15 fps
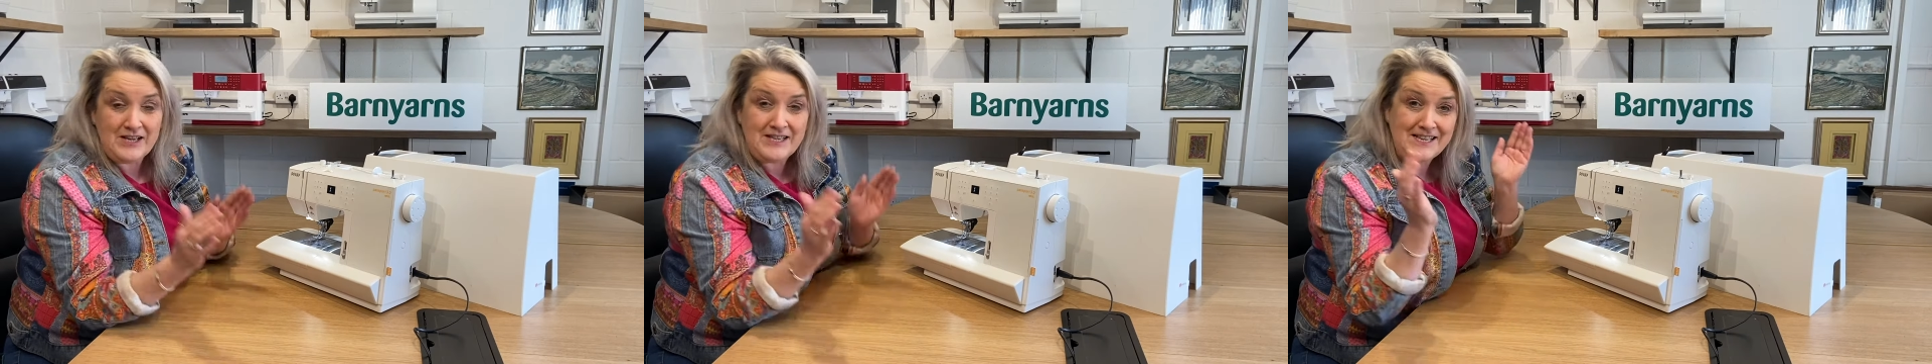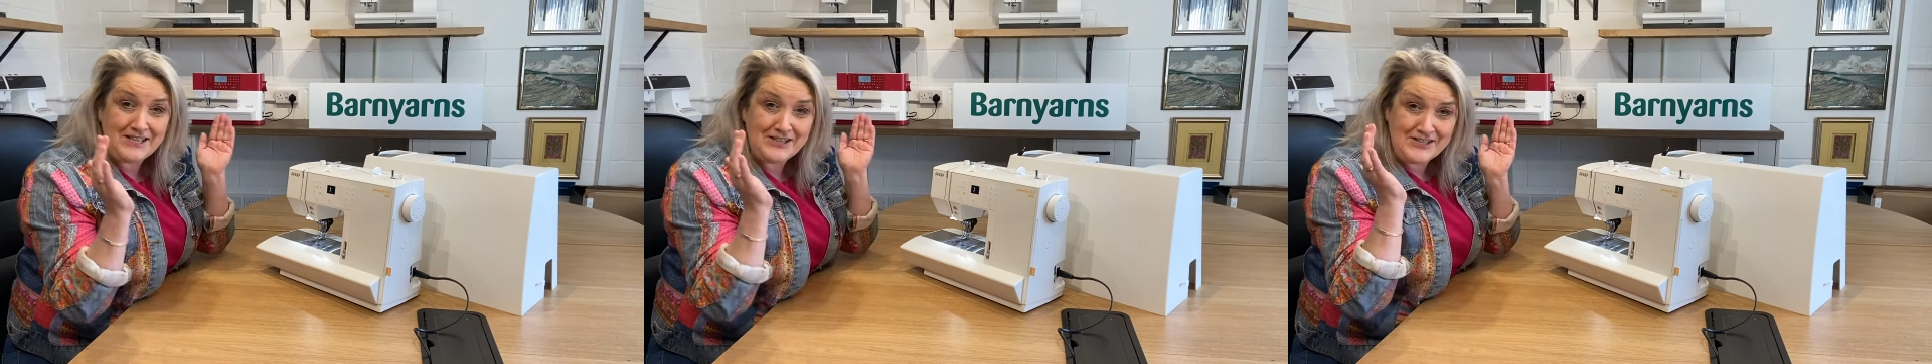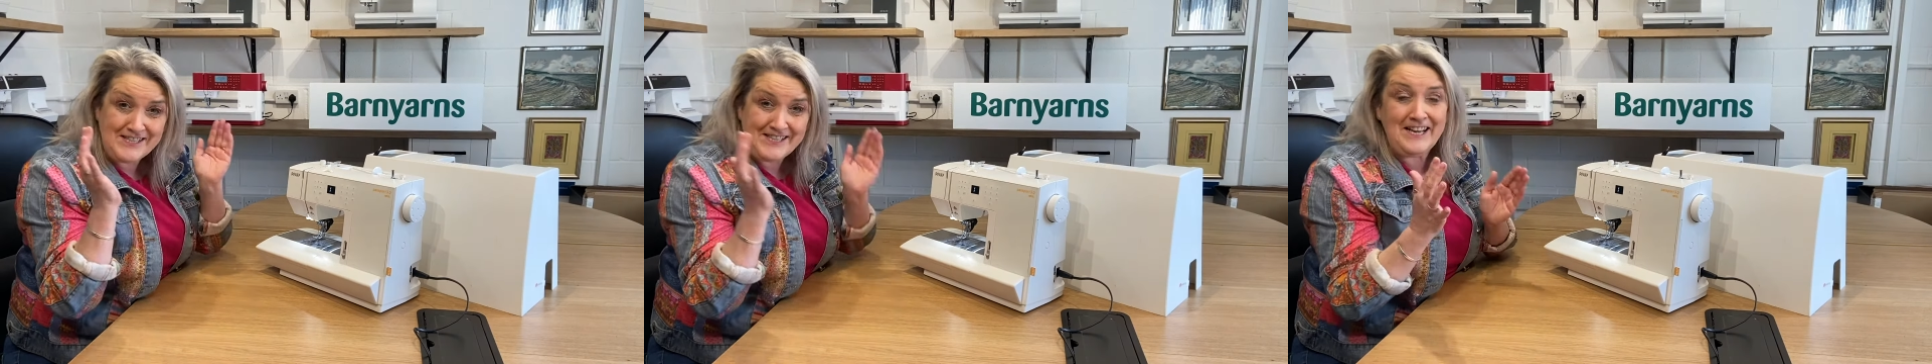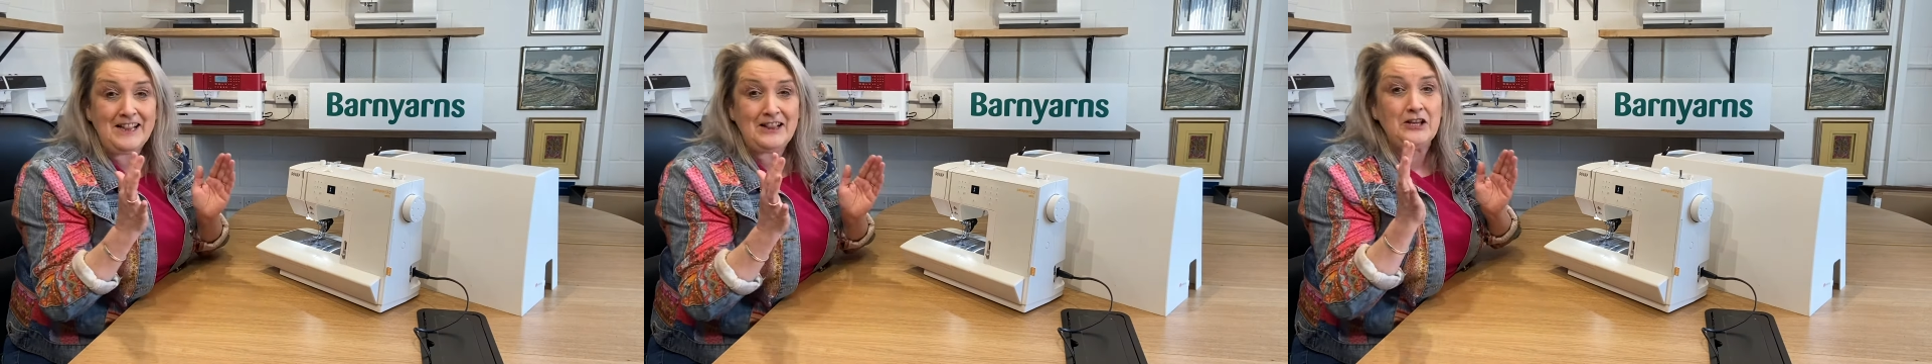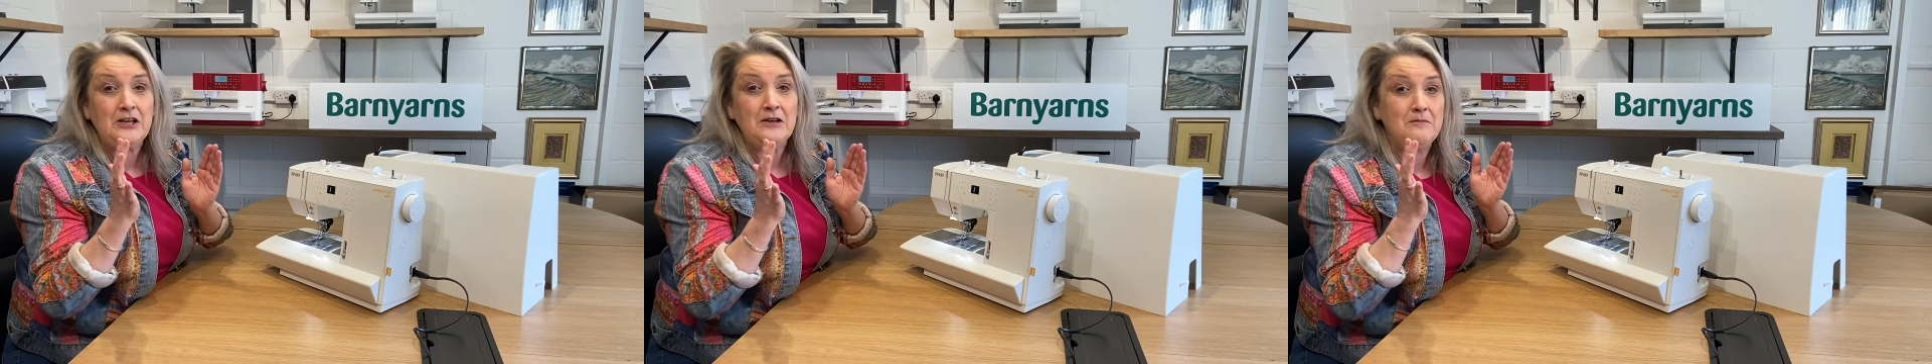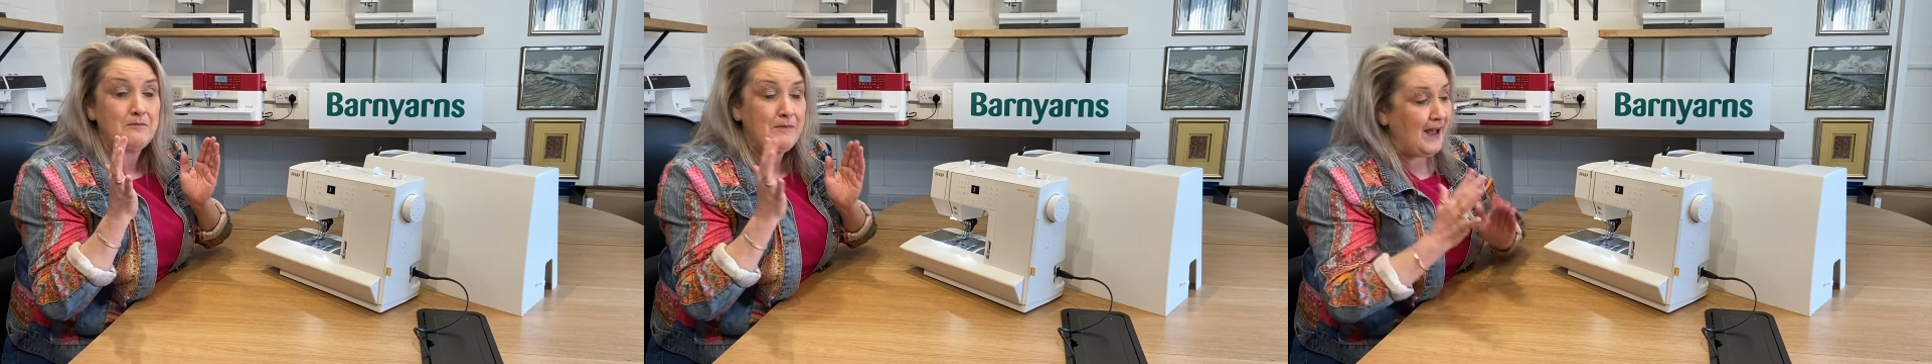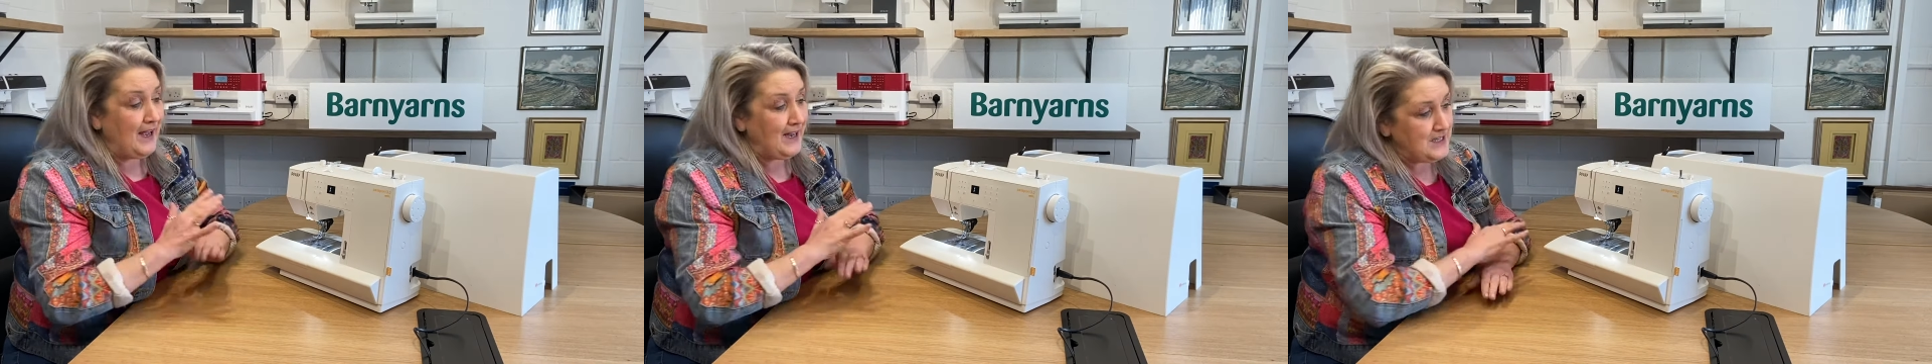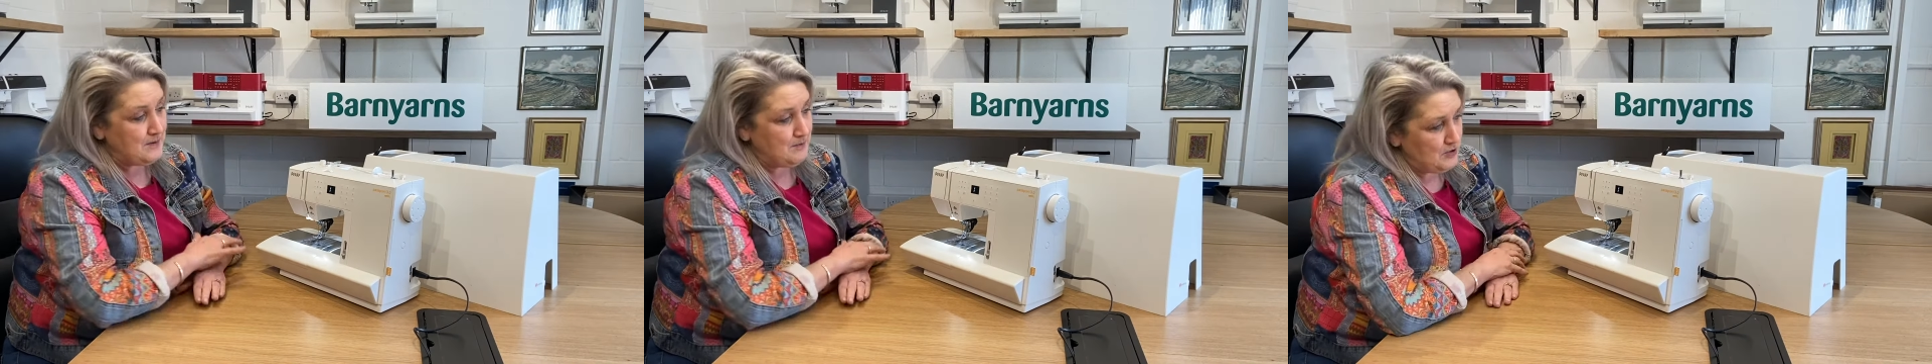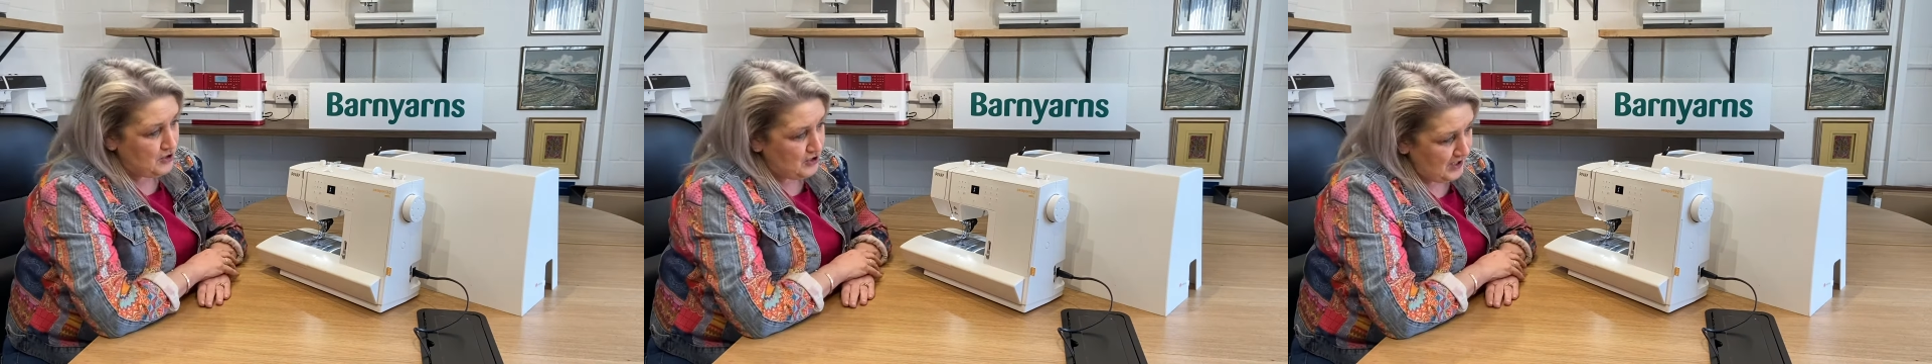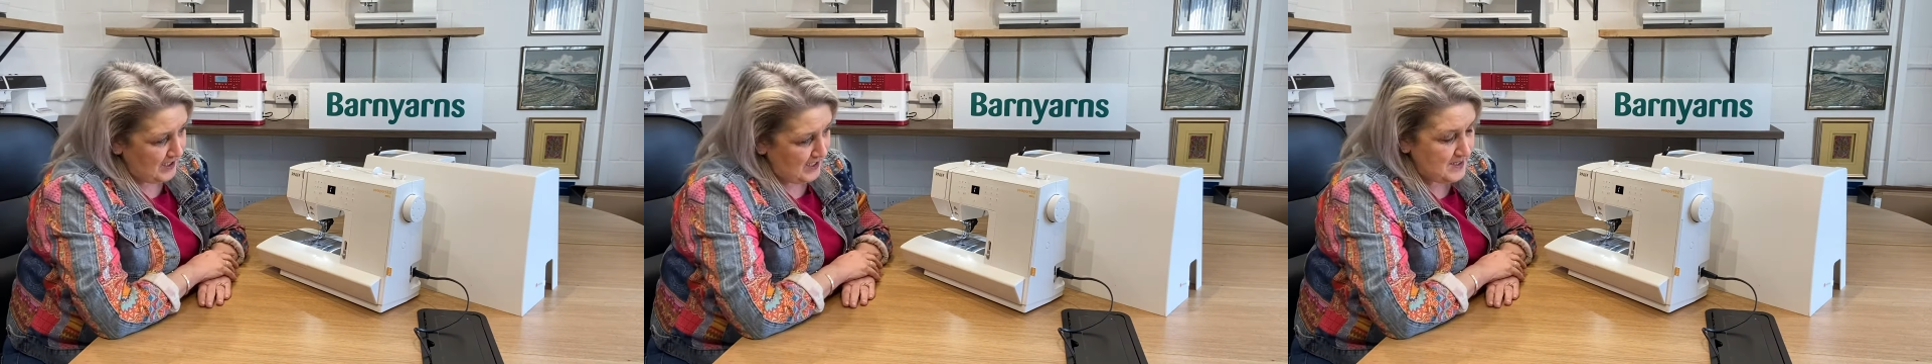They're just little compact
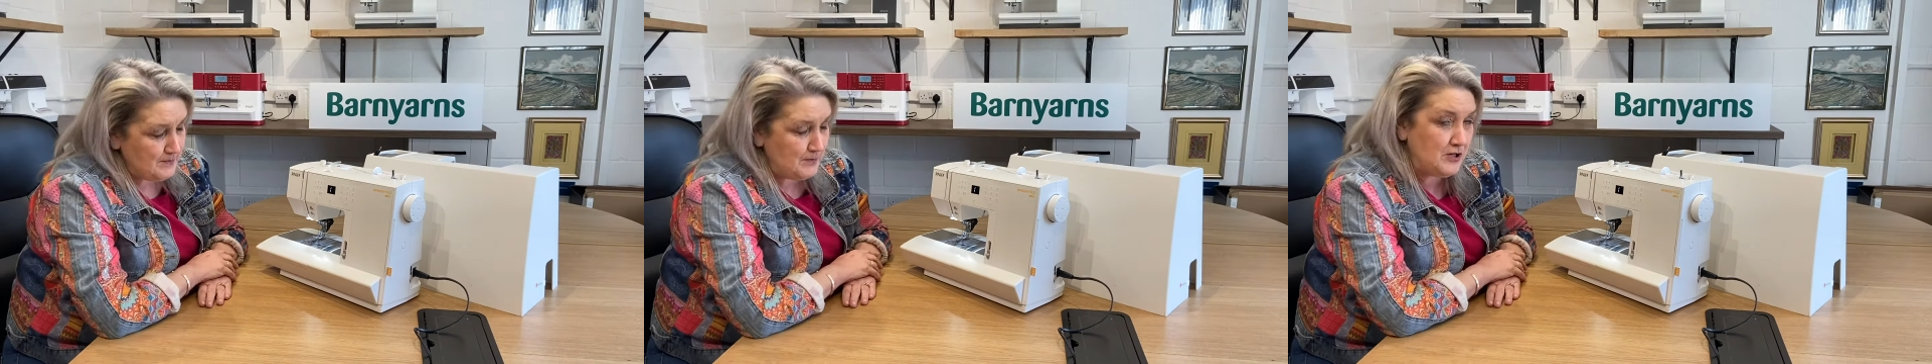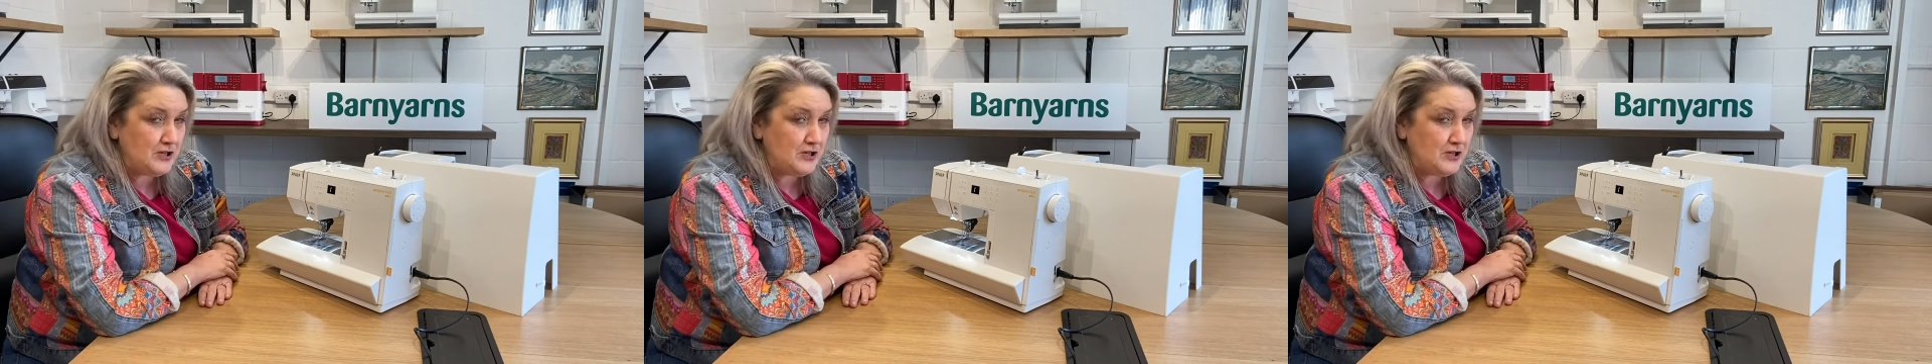machines, but you